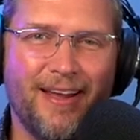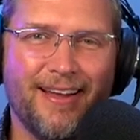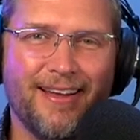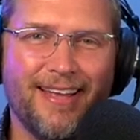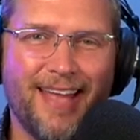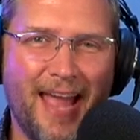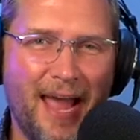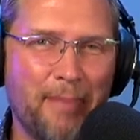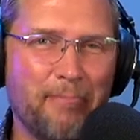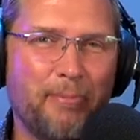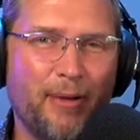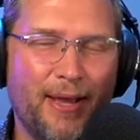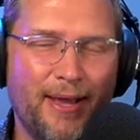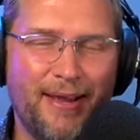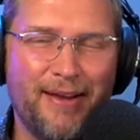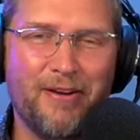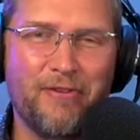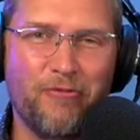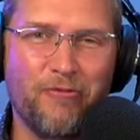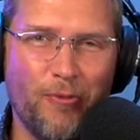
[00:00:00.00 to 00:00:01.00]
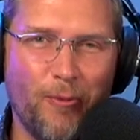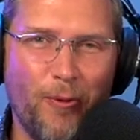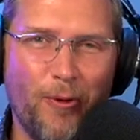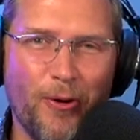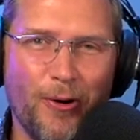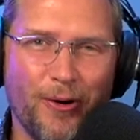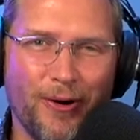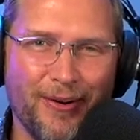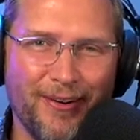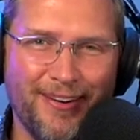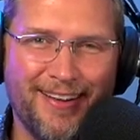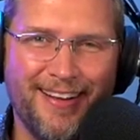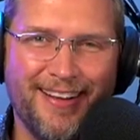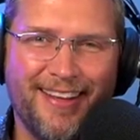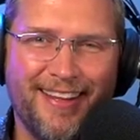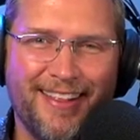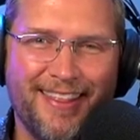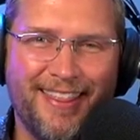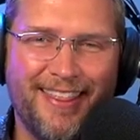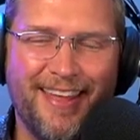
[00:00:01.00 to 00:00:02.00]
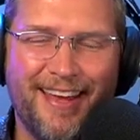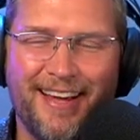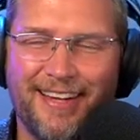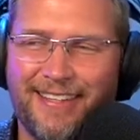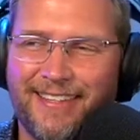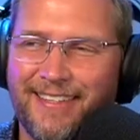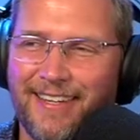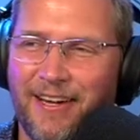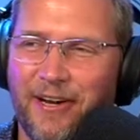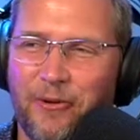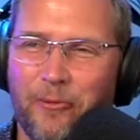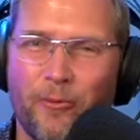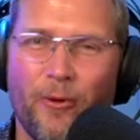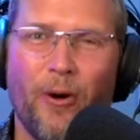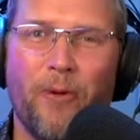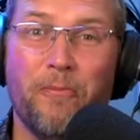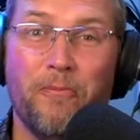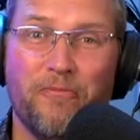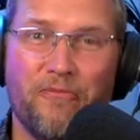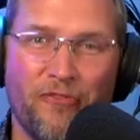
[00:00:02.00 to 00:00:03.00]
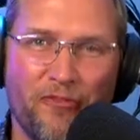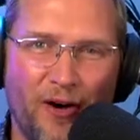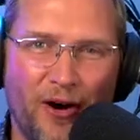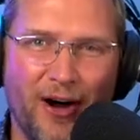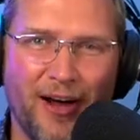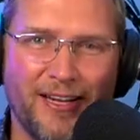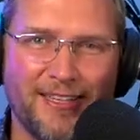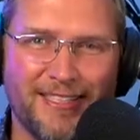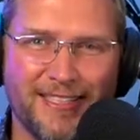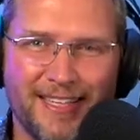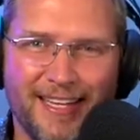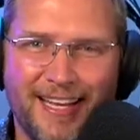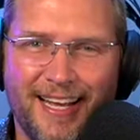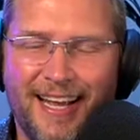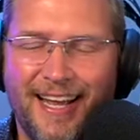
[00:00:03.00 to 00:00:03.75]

uh, campaign of war that uh, Rome fought.